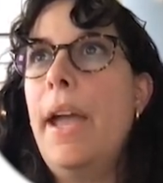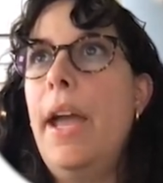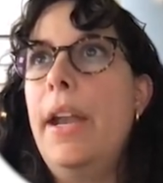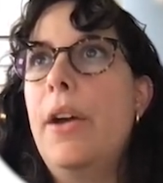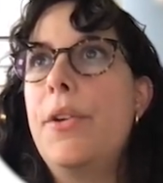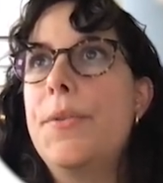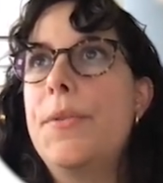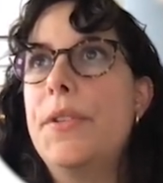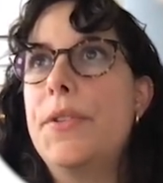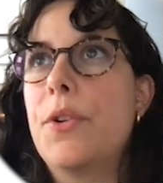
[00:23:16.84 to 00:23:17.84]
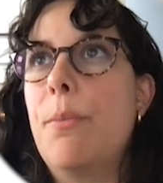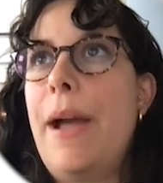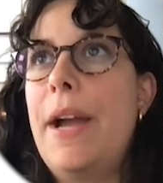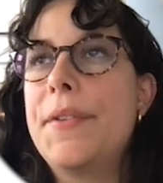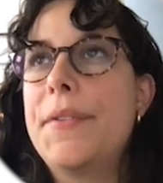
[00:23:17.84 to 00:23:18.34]
And now you see, so
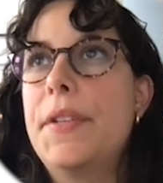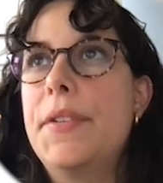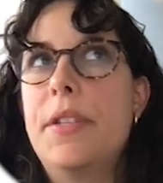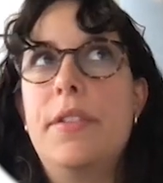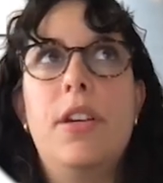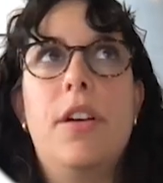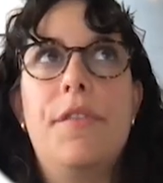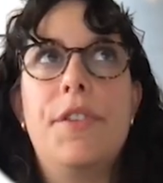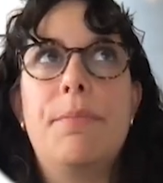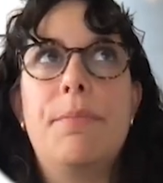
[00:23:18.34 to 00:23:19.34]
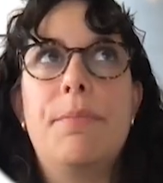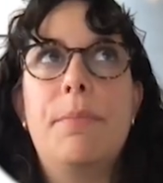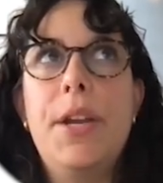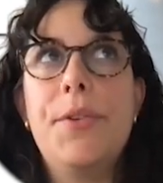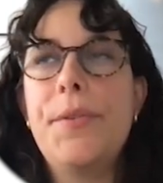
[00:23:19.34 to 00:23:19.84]
Max is in the office
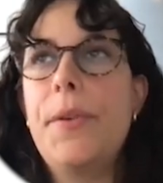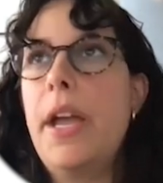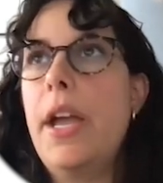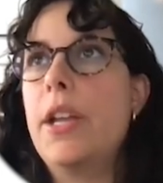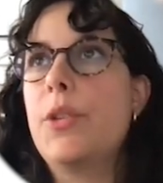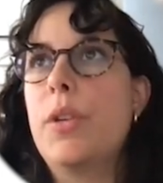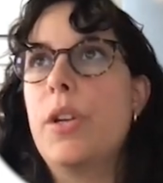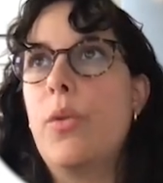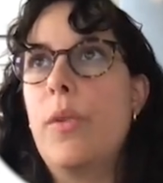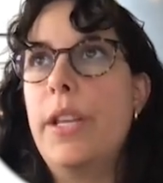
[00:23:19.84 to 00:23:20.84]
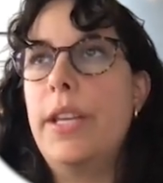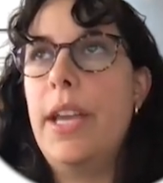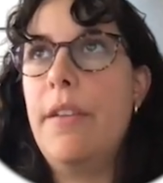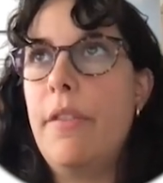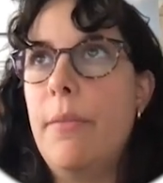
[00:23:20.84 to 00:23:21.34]
Milano, and we already
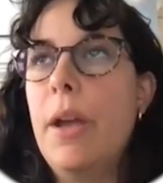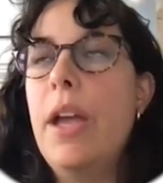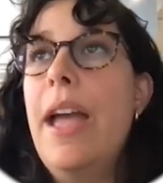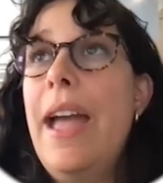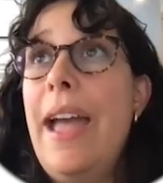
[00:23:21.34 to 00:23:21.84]
gave him